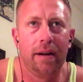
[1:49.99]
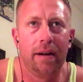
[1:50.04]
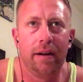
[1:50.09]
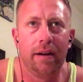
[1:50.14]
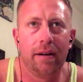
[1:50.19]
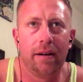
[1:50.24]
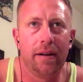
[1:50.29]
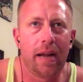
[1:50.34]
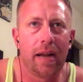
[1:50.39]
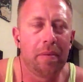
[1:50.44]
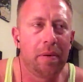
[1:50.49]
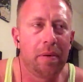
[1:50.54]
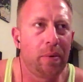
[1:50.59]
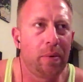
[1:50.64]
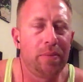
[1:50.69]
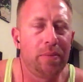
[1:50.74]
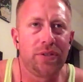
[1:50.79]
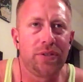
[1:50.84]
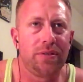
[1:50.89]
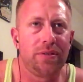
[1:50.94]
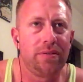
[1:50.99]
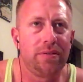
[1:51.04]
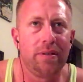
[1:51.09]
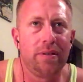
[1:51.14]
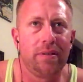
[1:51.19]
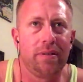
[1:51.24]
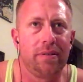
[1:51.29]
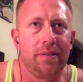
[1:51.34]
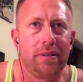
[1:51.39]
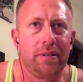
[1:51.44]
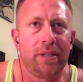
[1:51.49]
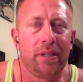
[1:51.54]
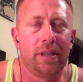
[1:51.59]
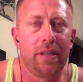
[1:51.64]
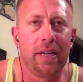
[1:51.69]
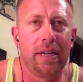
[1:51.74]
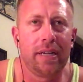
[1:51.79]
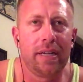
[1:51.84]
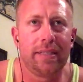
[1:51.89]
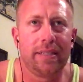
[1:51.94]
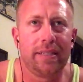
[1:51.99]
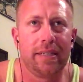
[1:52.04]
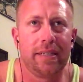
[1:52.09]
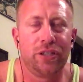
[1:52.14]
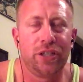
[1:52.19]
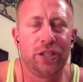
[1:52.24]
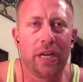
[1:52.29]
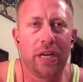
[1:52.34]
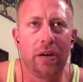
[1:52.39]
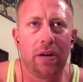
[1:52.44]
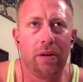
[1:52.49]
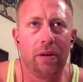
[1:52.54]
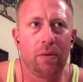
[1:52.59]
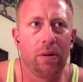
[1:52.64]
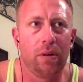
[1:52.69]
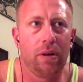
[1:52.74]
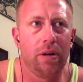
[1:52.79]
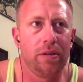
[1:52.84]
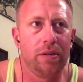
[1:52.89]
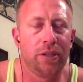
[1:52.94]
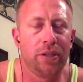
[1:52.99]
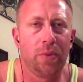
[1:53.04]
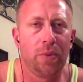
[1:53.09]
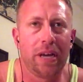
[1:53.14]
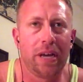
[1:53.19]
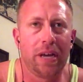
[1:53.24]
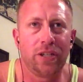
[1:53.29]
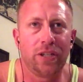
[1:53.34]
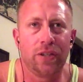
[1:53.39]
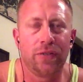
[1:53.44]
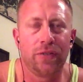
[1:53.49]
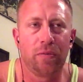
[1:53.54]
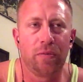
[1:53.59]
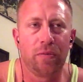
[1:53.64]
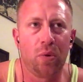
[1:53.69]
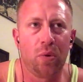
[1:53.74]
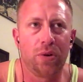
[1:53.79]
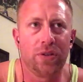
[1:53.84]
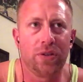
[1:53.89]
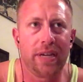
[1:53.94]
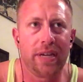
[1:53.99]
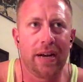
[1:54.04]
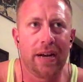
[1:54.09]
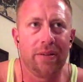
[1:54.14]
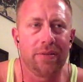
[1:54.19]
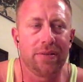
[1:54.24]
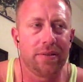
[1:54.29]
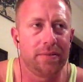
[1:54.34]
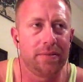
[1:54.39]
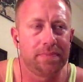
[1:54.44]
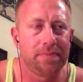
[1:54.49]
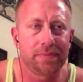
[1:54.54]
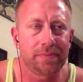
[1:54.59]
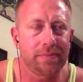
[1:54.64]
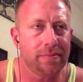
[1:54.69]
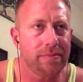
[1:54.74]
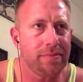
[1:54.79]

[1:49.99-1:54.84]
I remember I was collecting donations for Boy Scouts